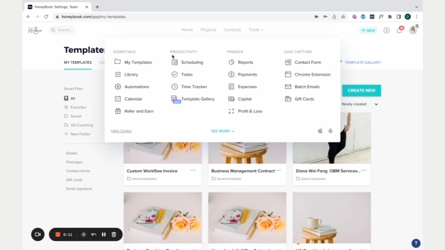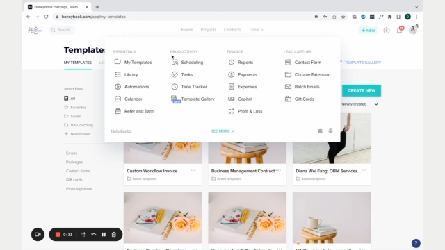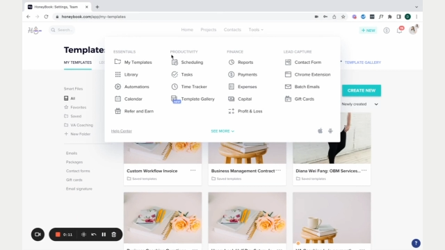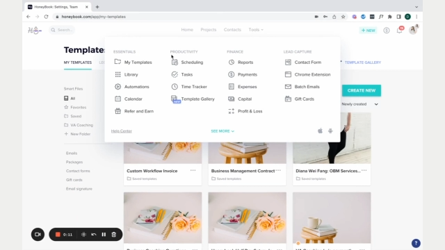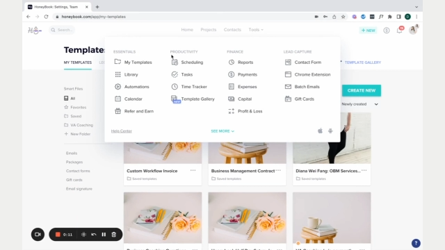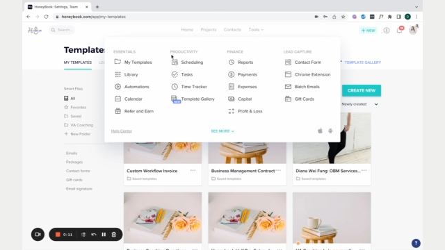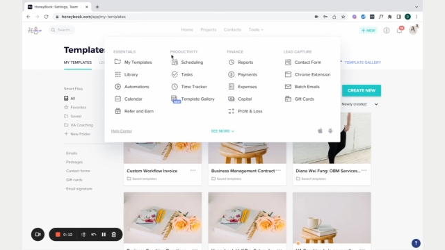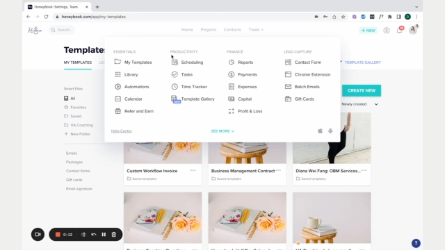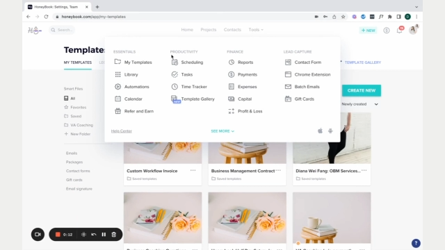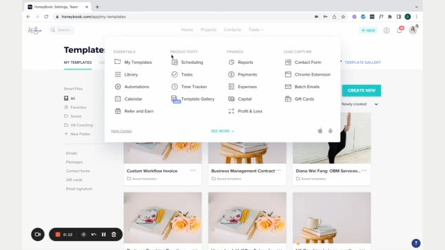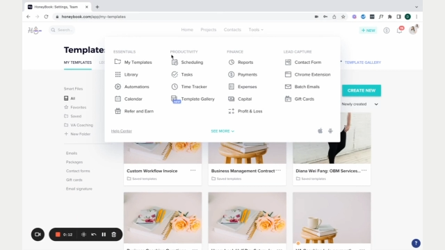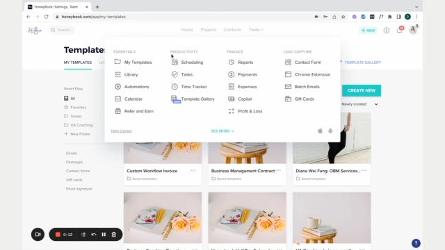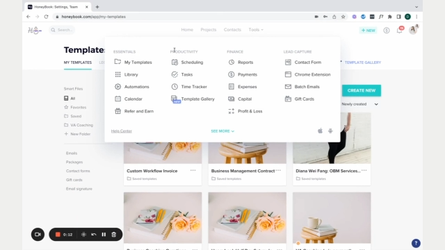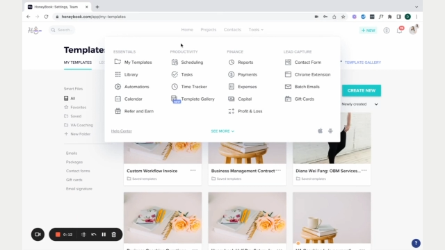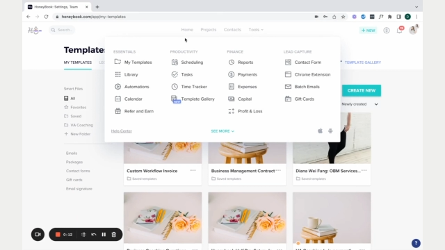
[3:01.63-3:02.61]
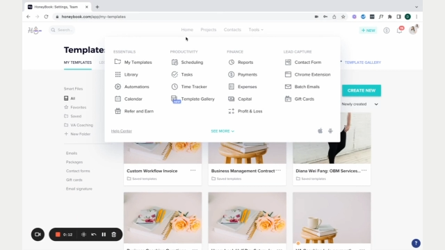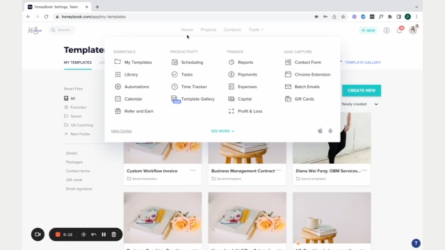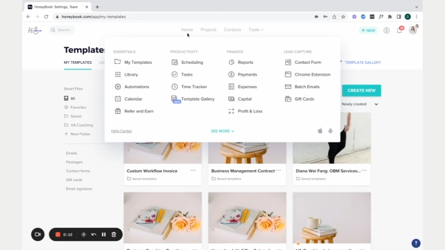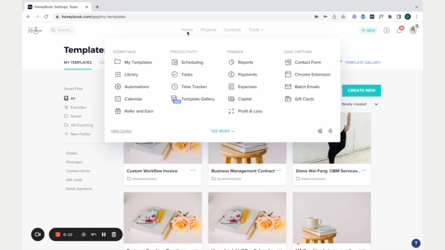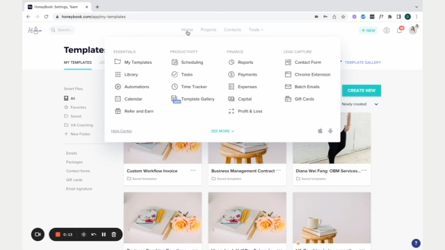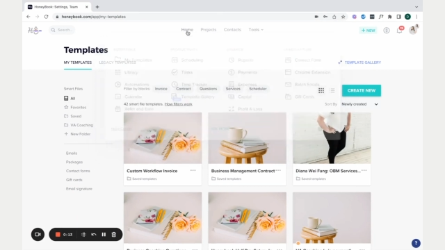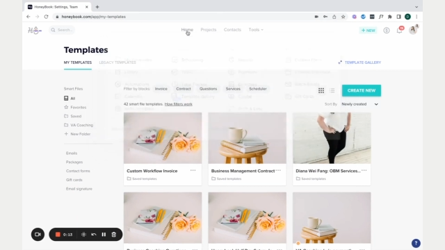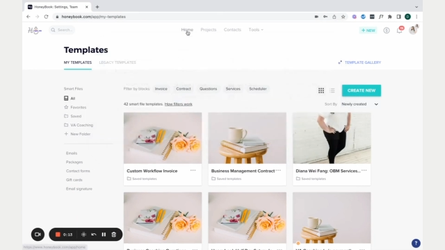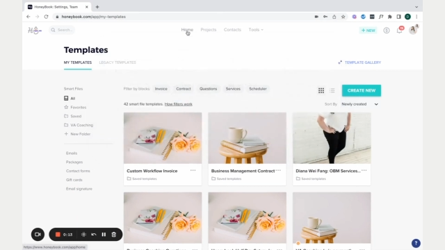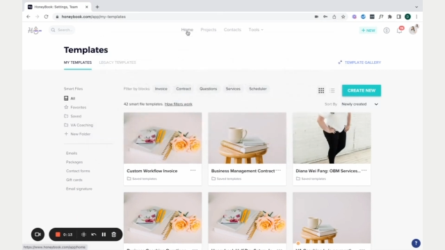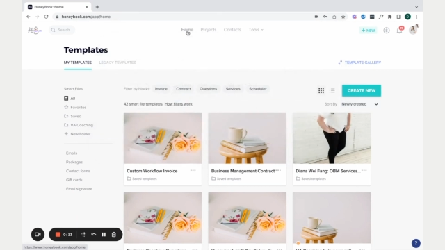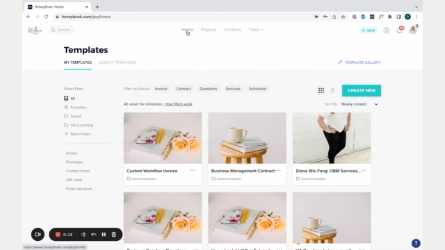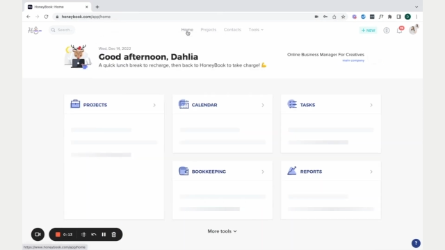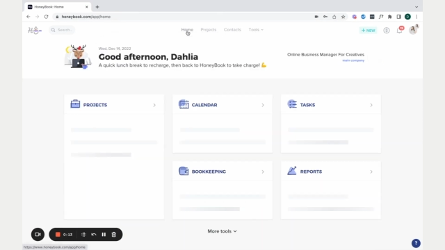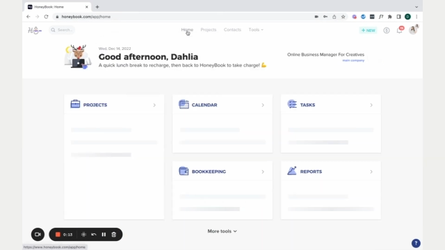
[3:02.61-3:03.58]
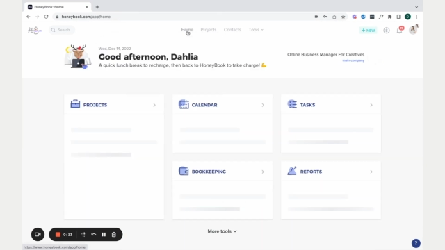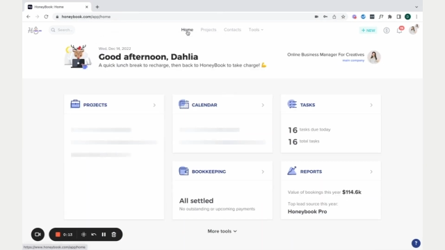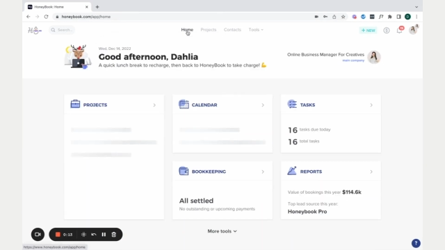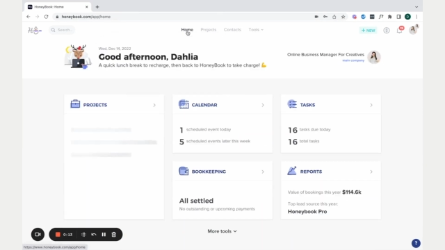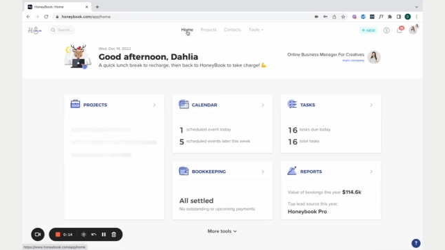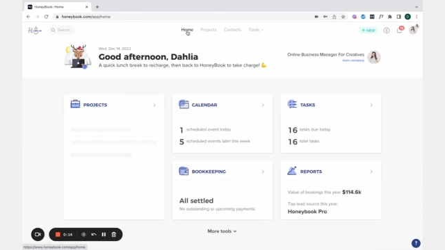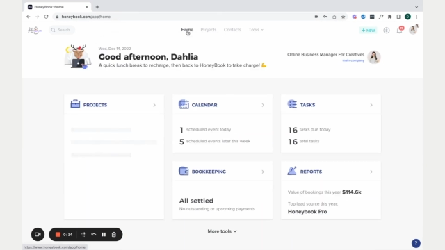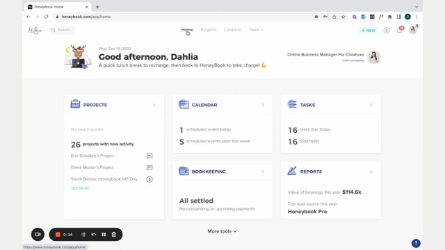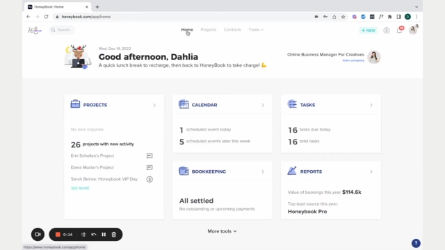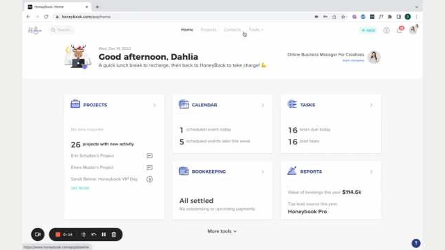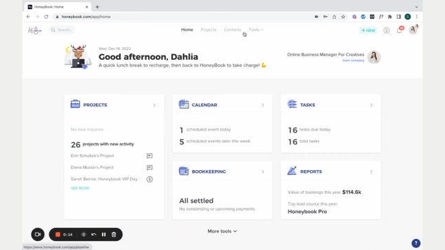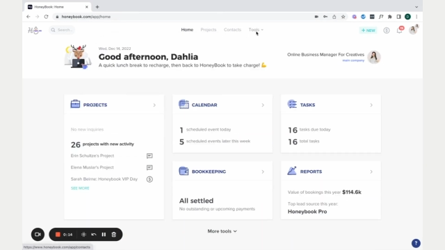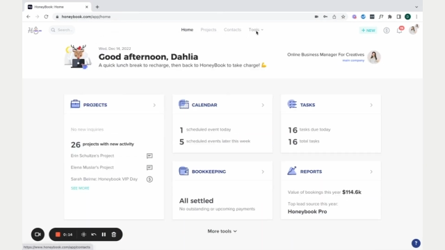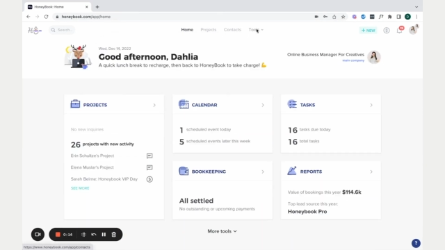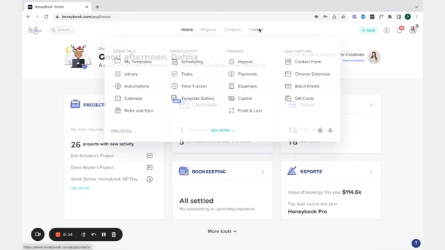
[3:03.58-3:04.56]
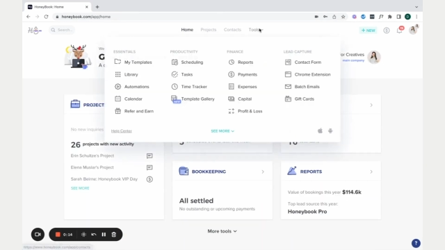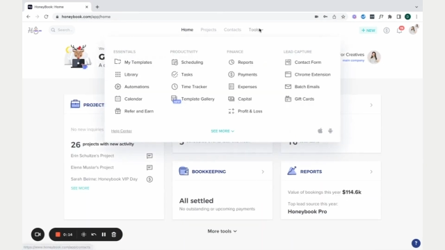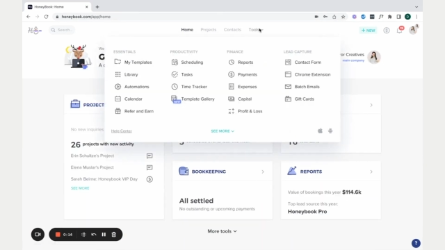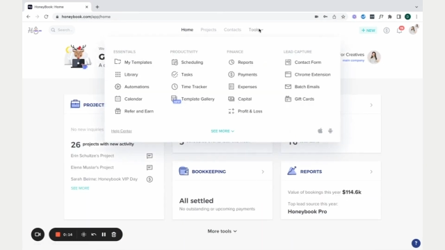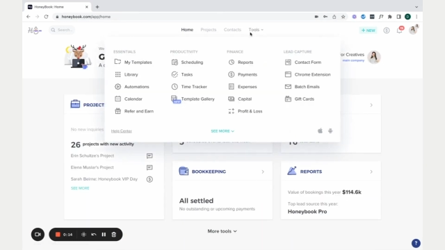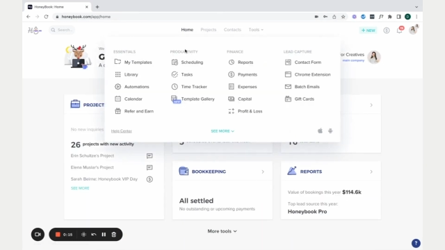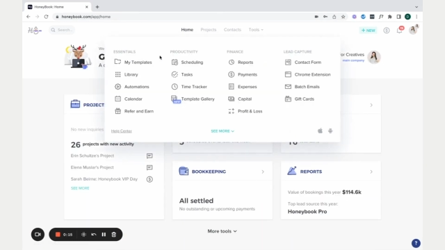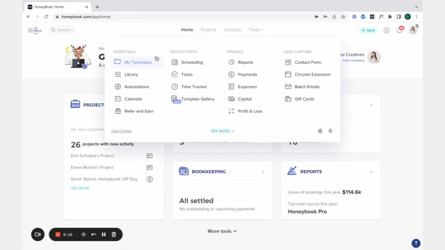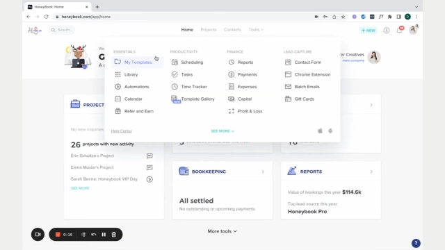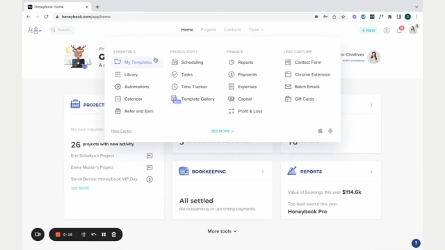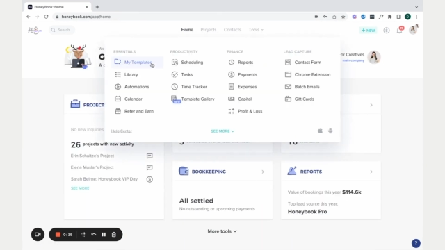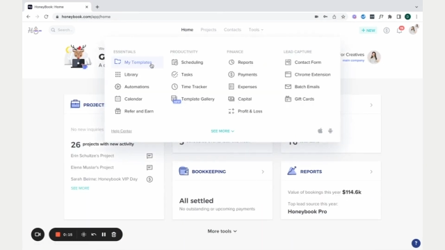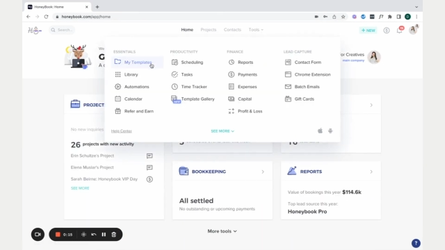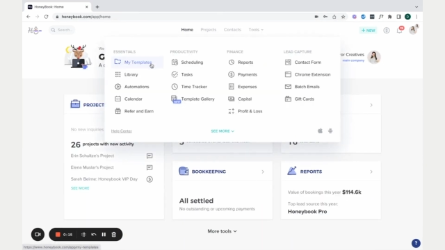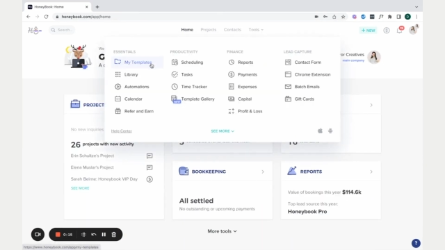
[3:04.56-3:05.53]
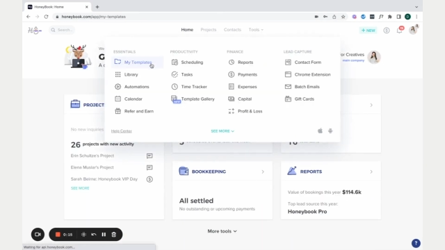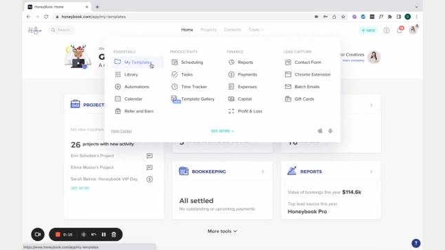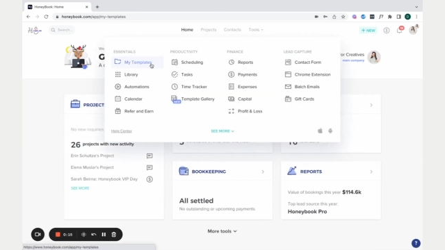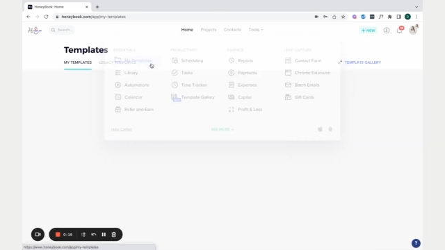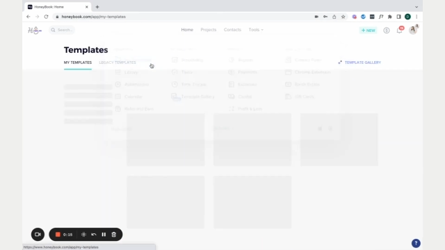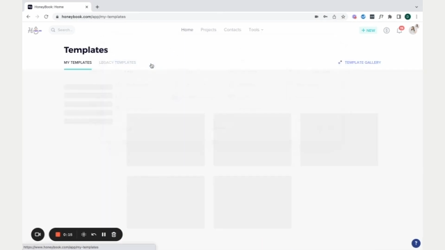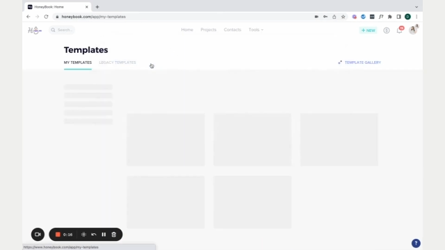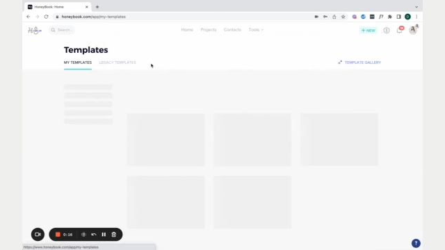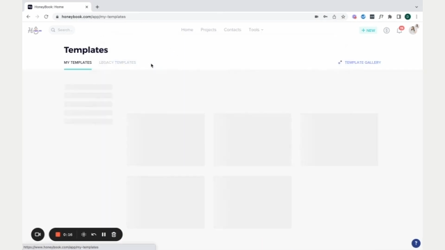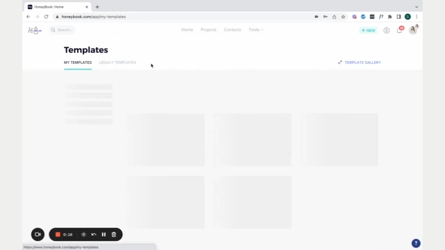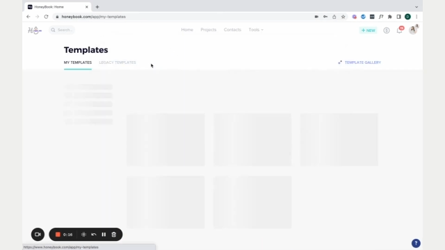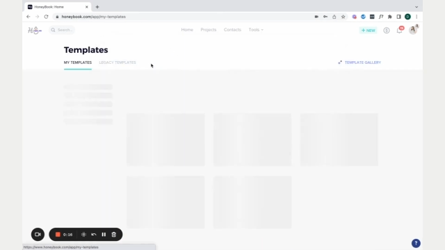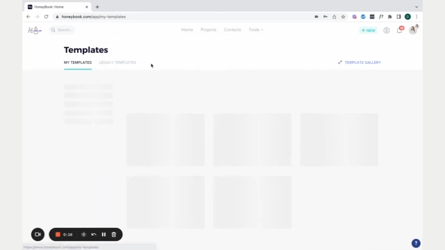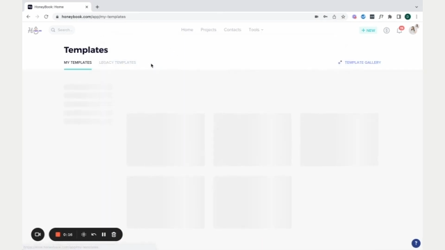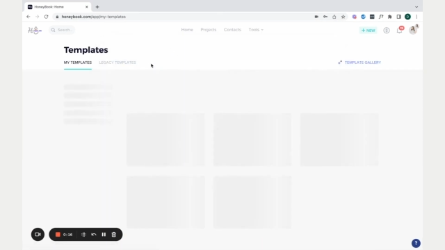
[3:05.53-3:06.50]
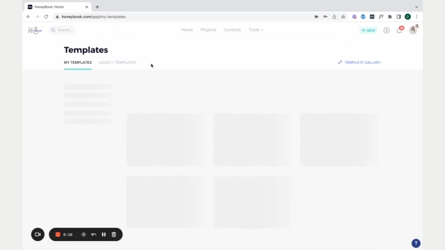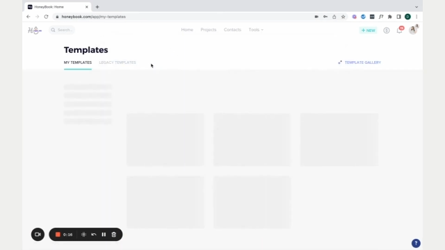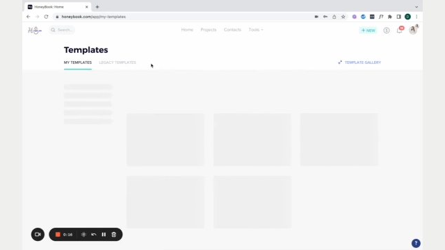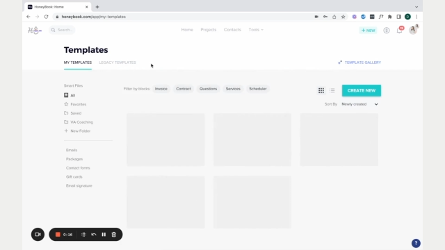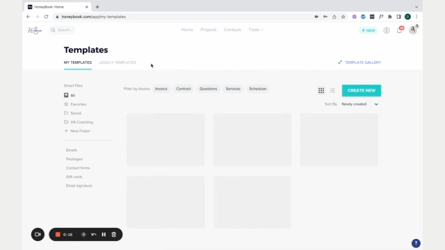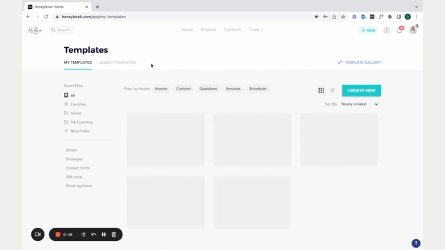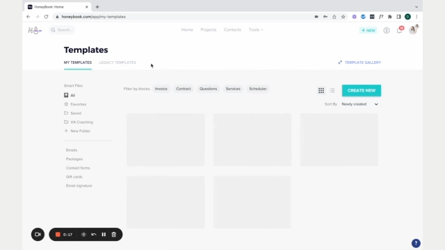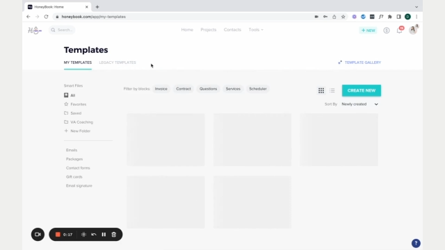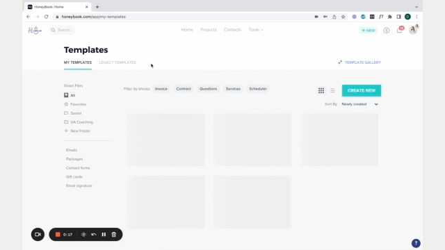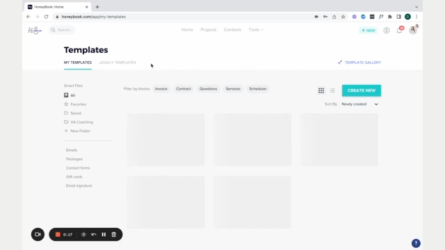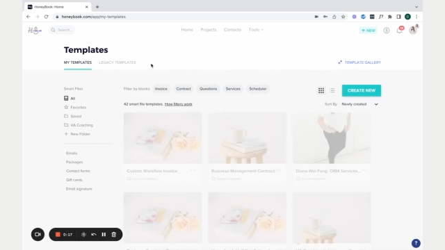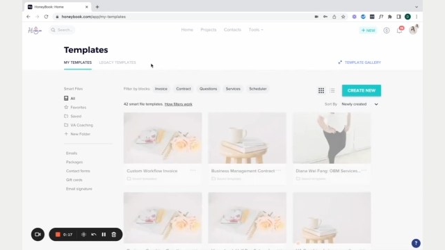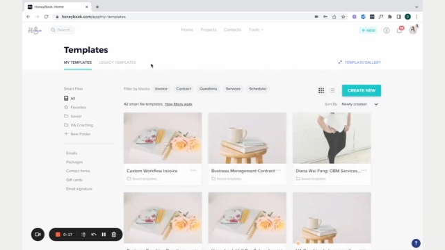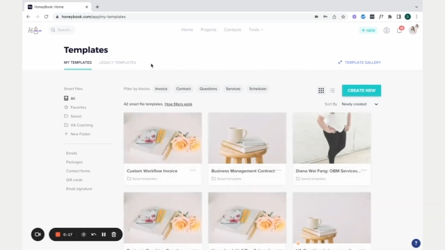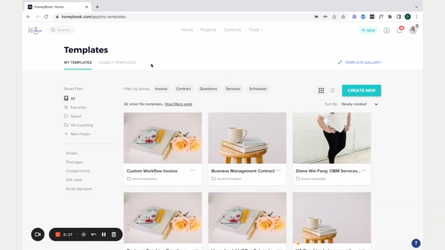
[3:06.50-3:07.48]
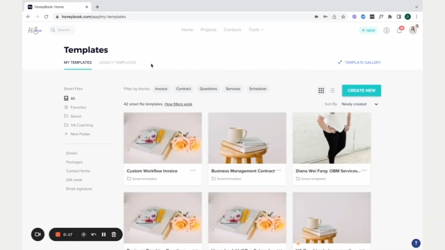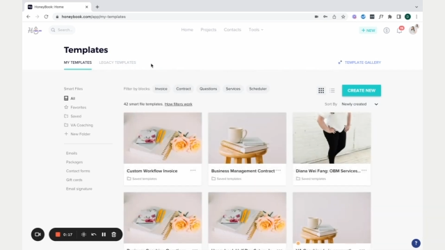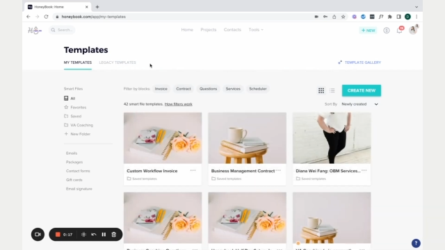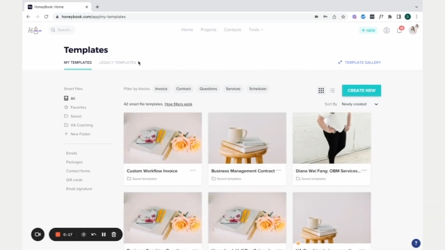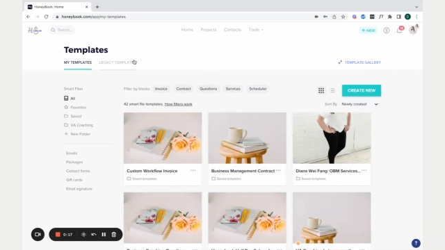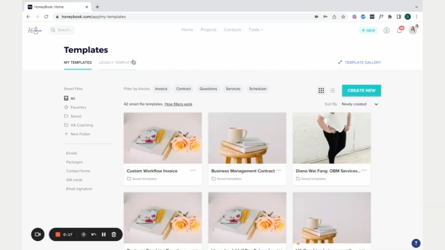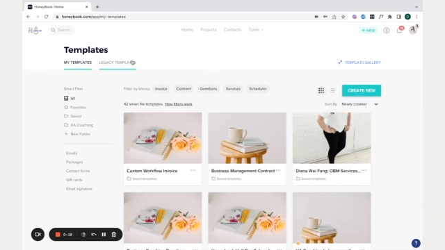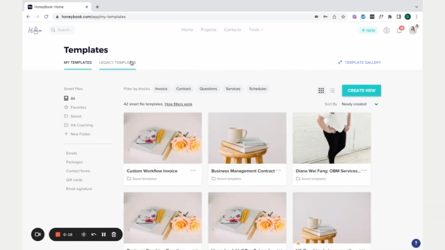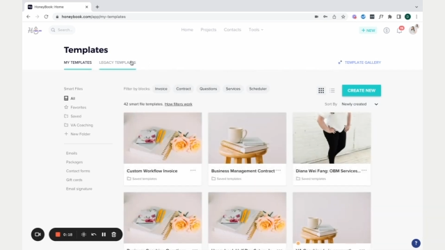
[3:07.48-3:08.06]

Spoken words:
[unreadable: no face in view]